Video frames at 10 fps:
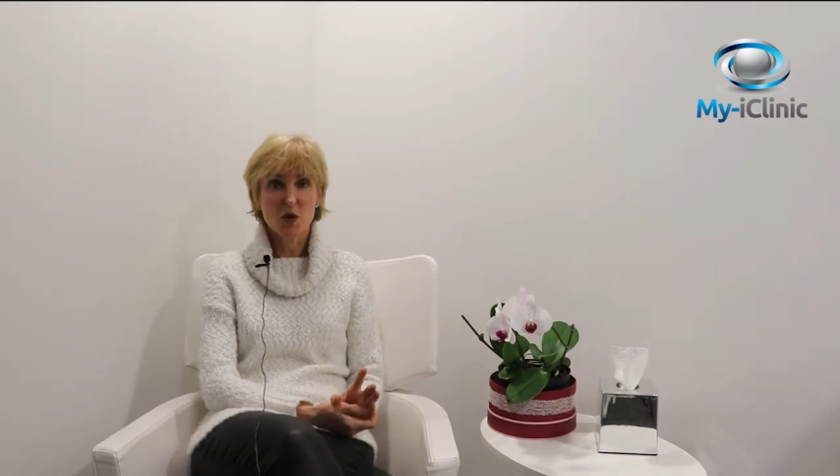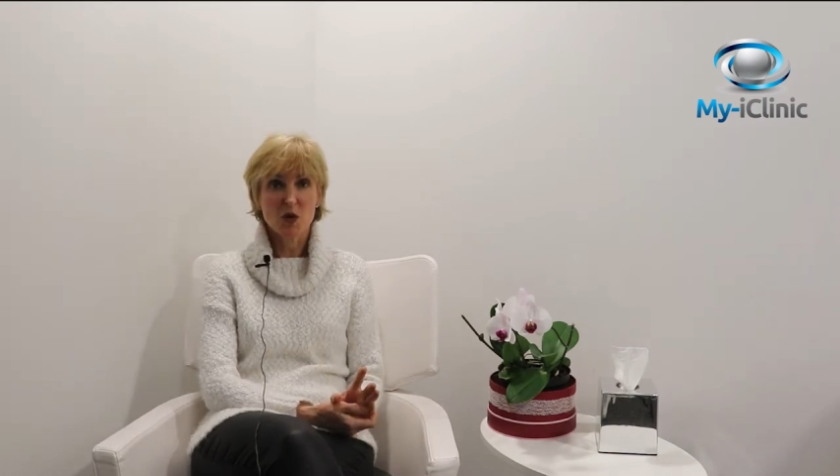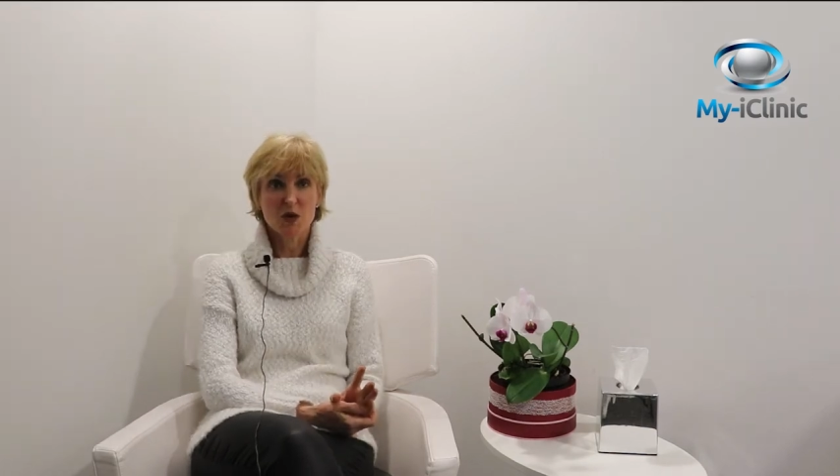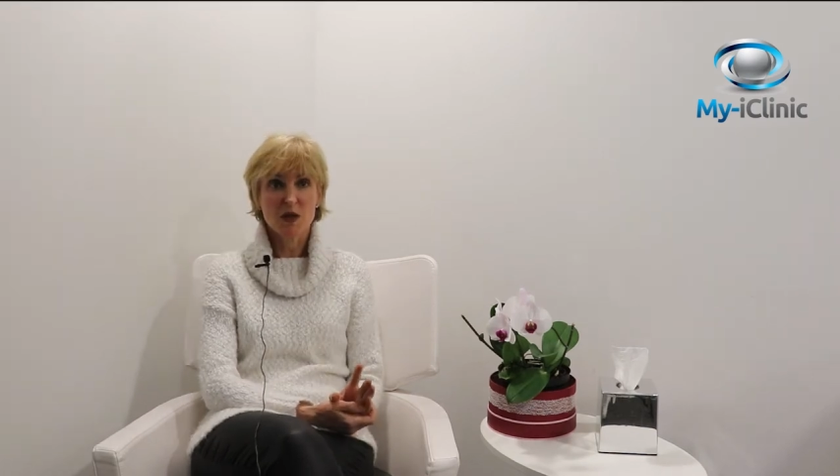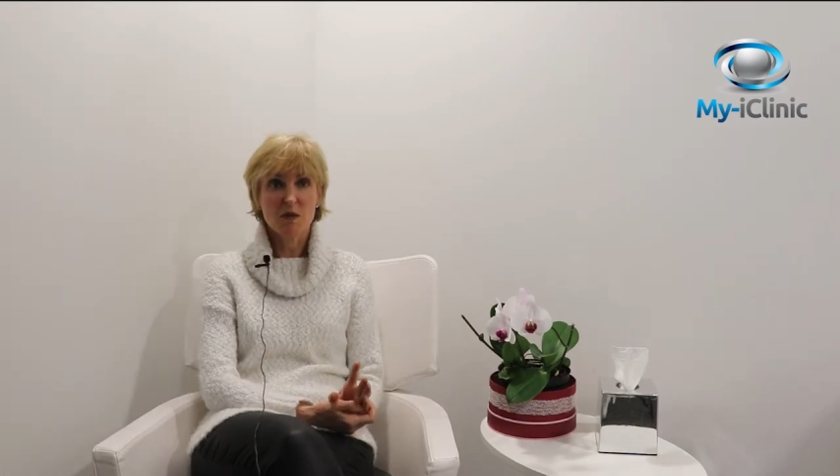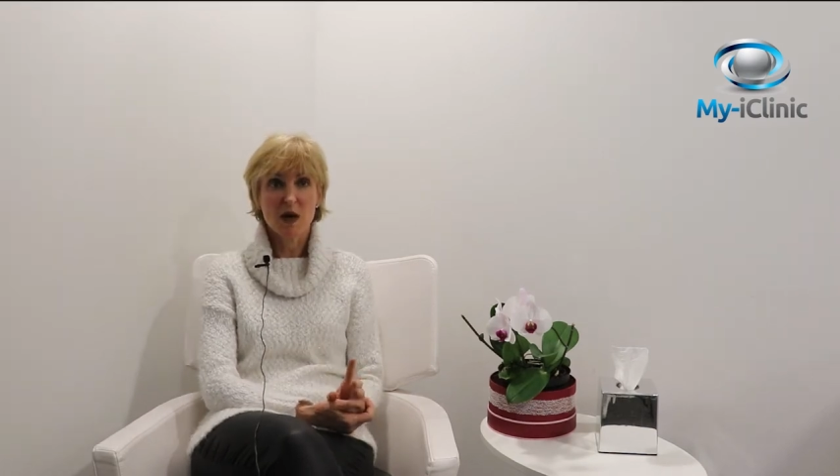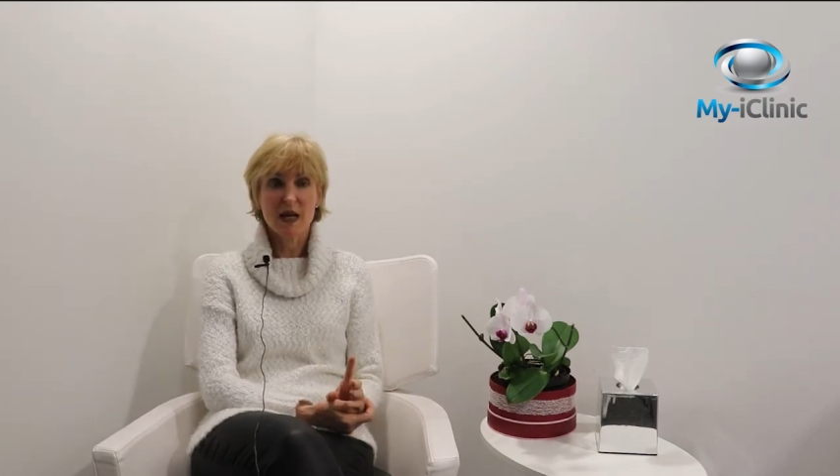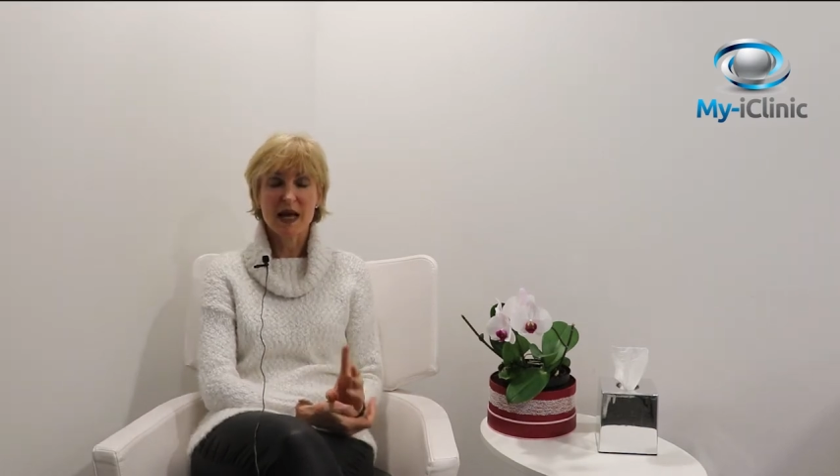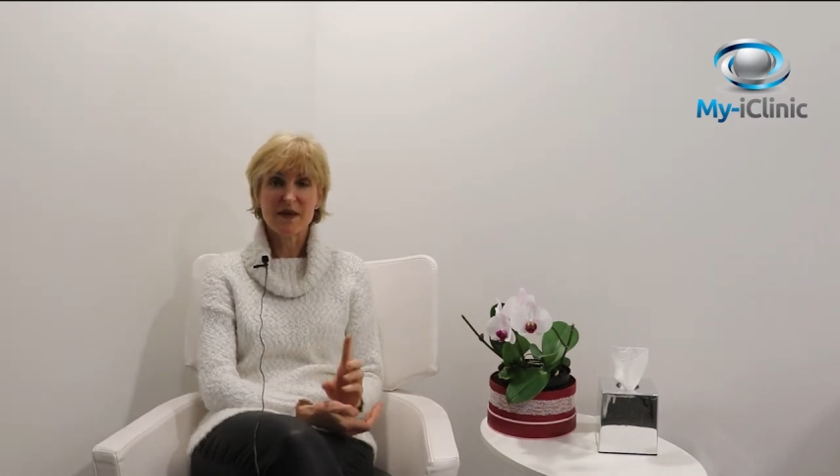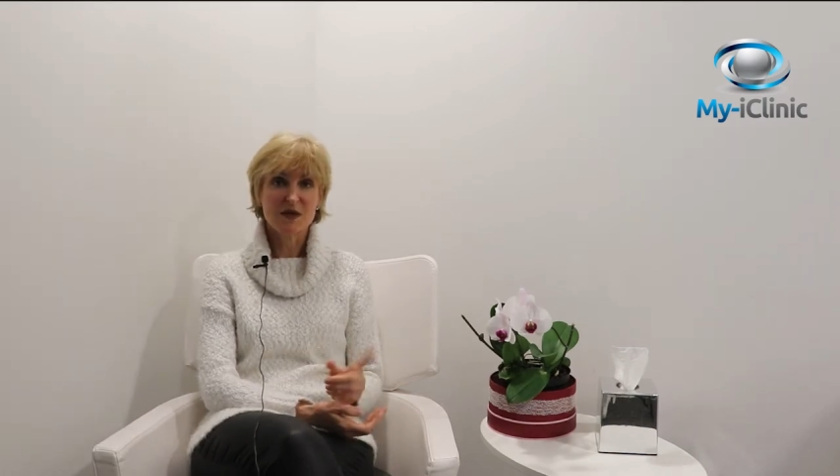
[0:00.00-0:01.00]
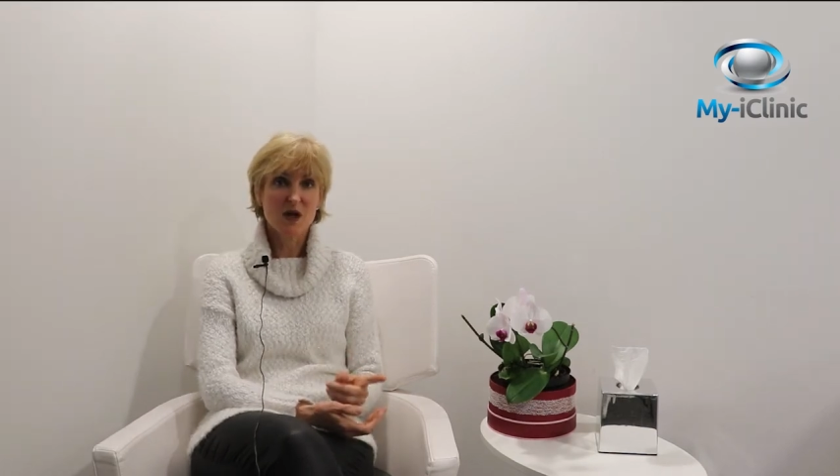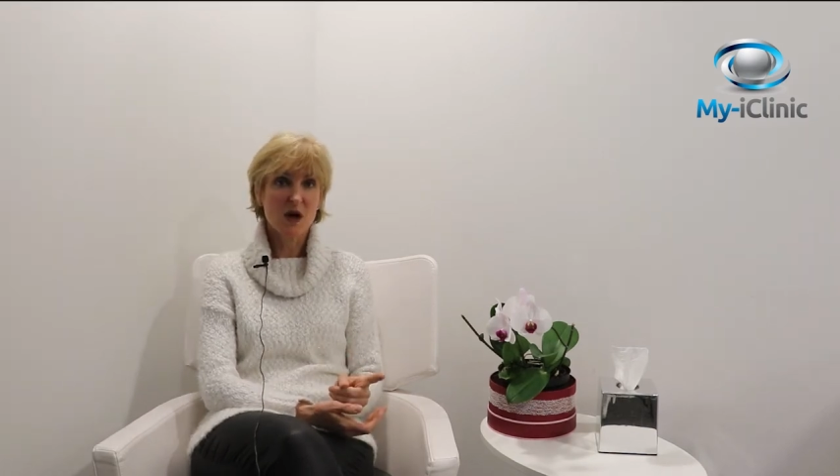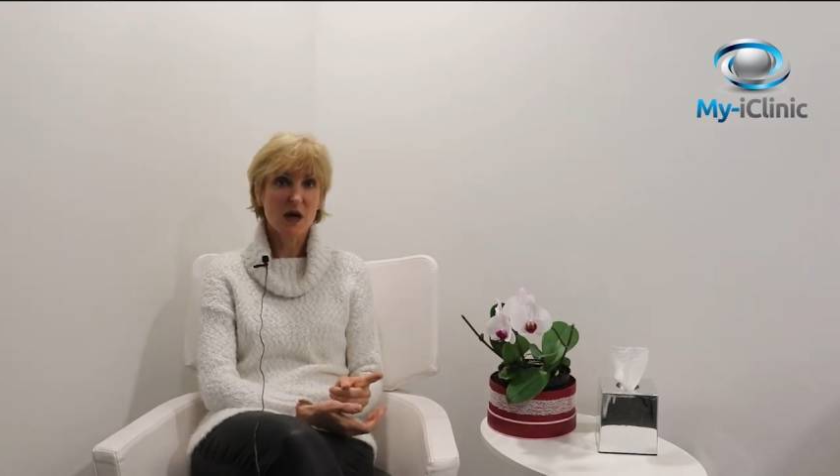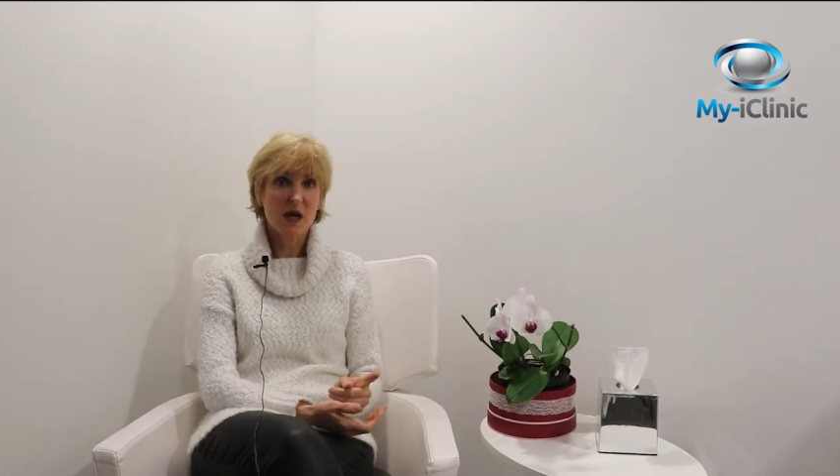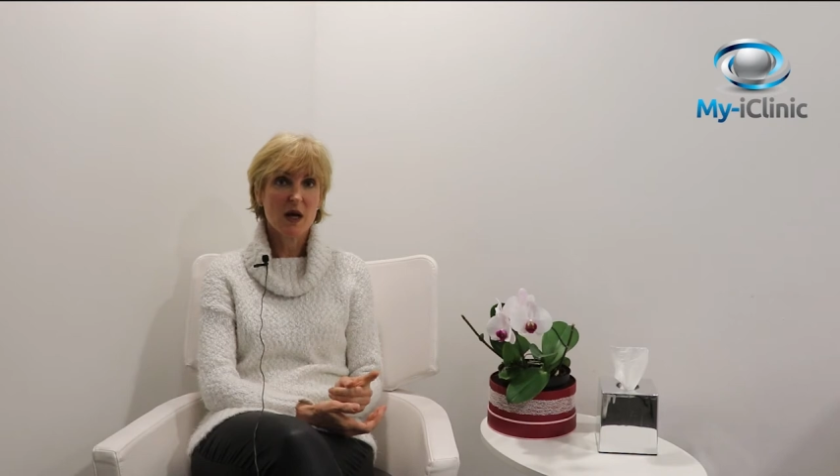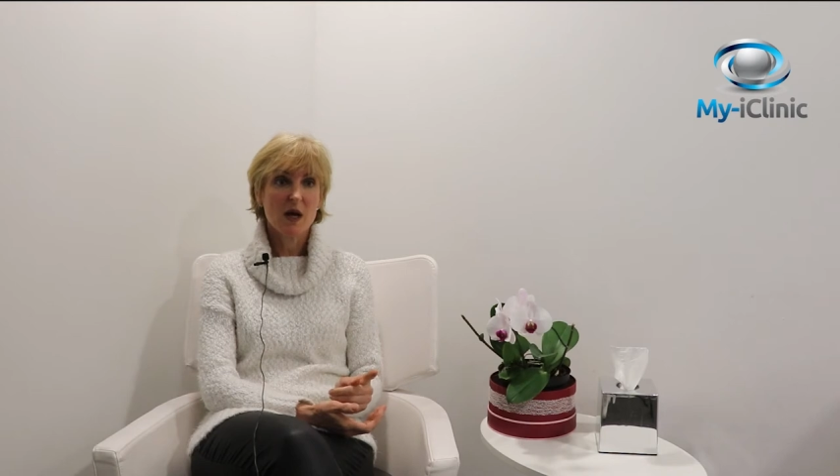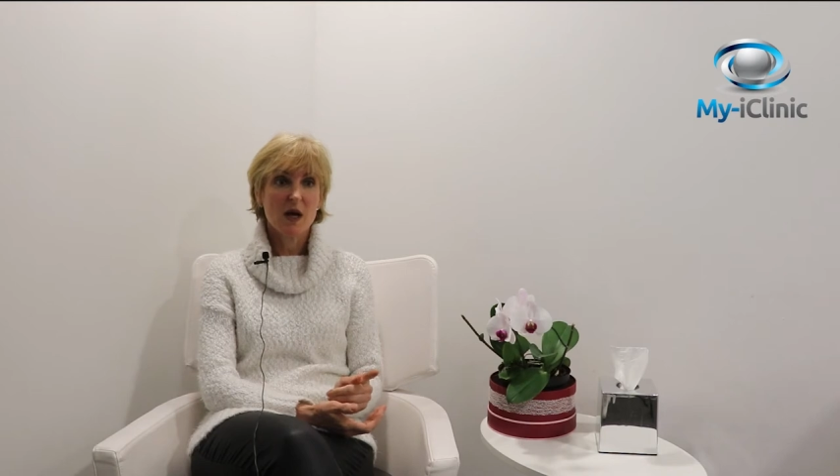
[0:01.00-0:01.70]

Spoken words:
was in my left eye